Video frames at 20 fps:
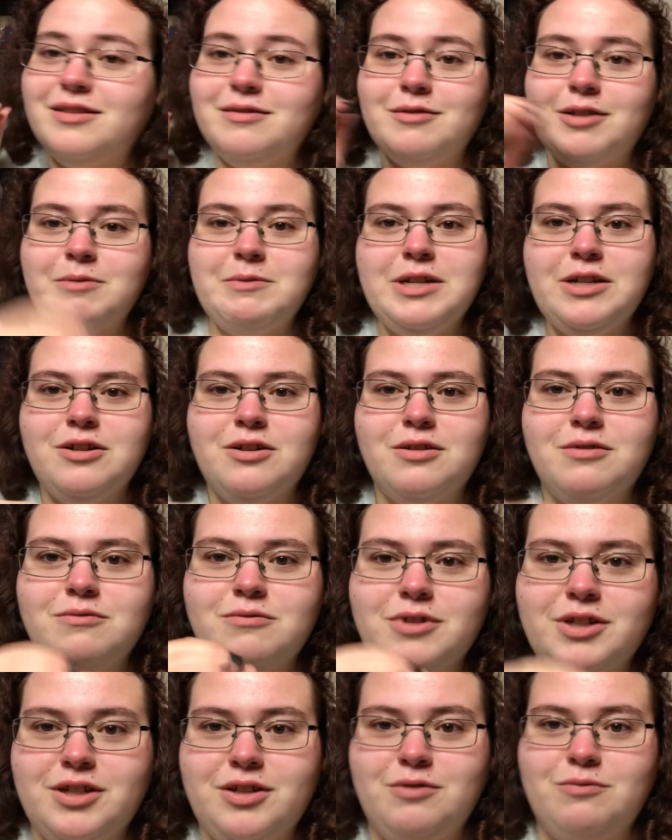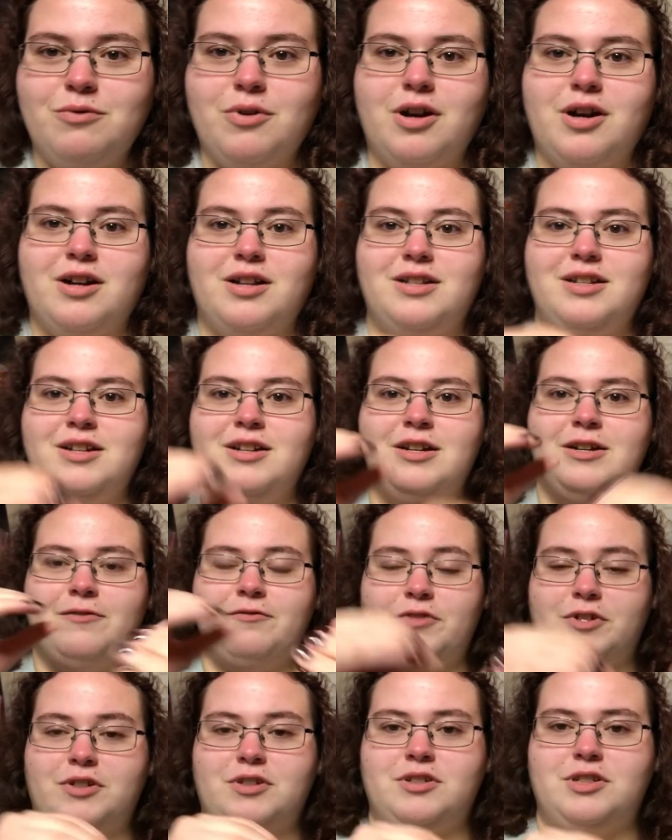let me know what you want
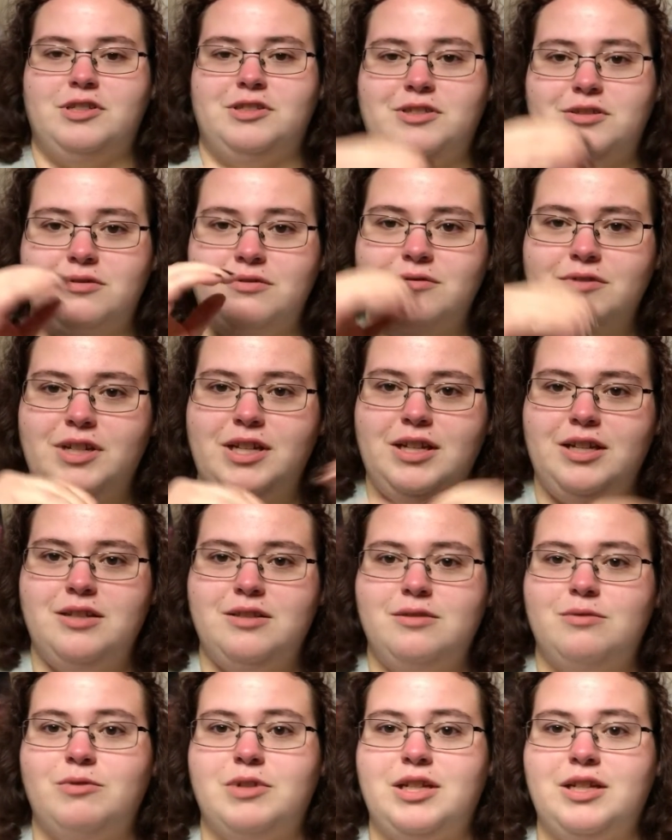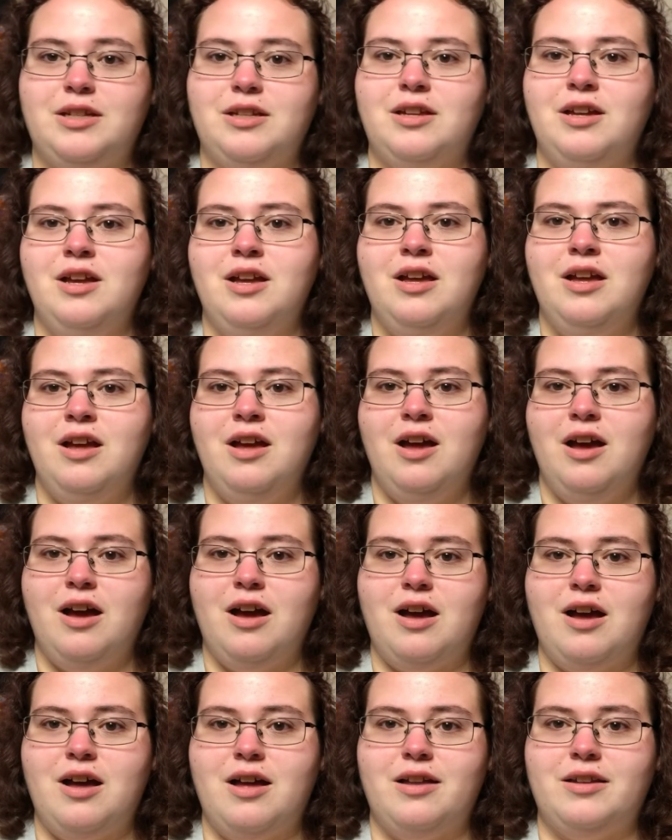Funko to do in
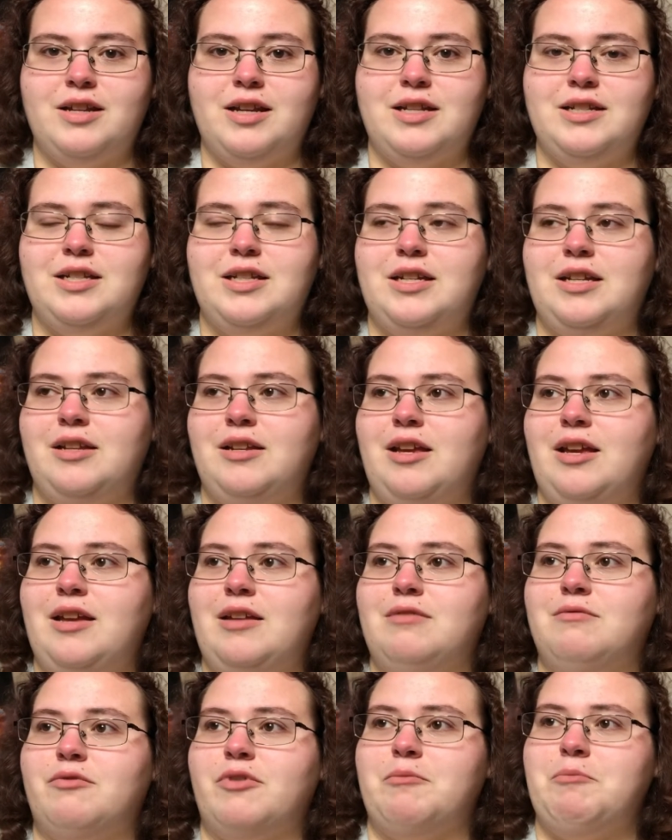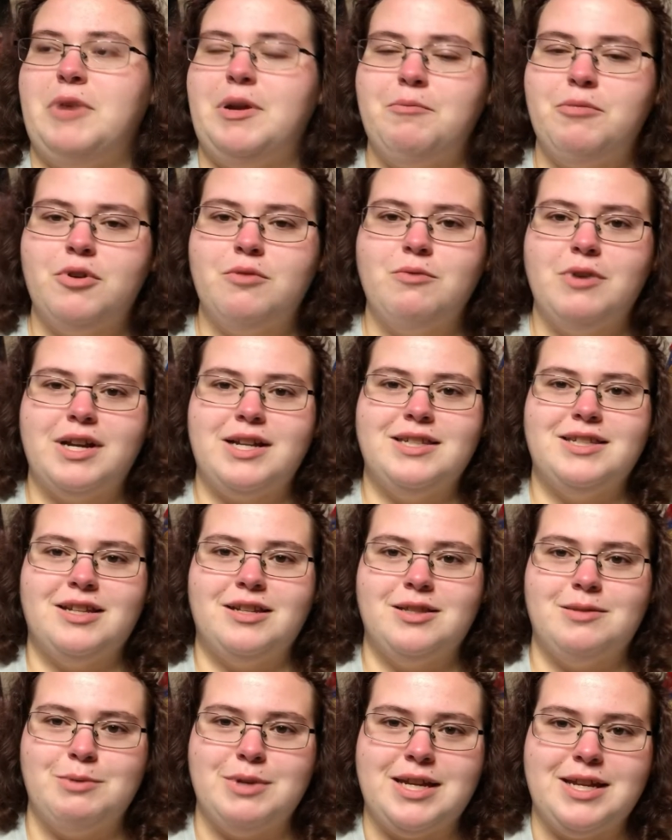2019. And remember what I said
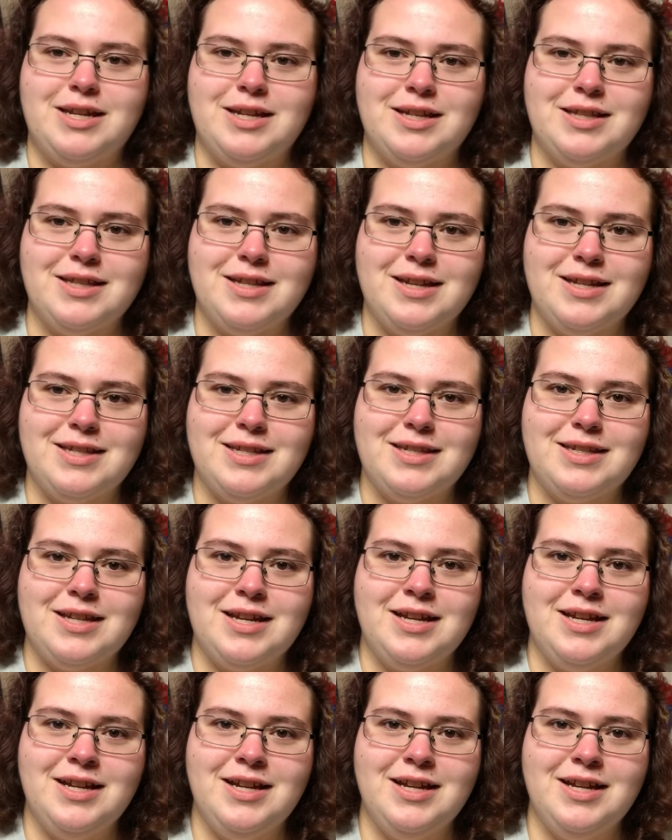at the beginning of this.